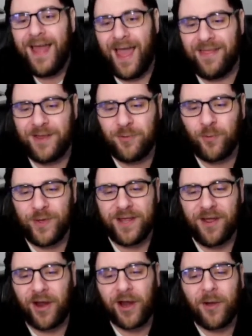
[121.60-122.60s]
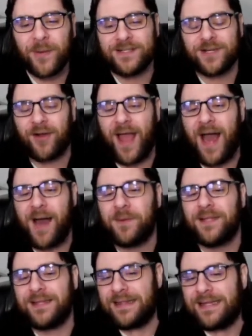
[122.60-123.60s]
and then we are going to
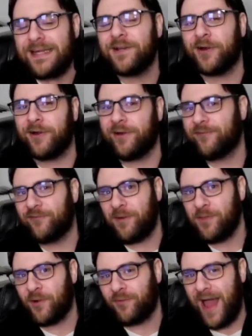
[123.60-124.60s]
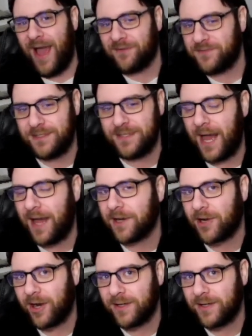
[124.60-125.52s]
grab Leader from the Raft. Not a card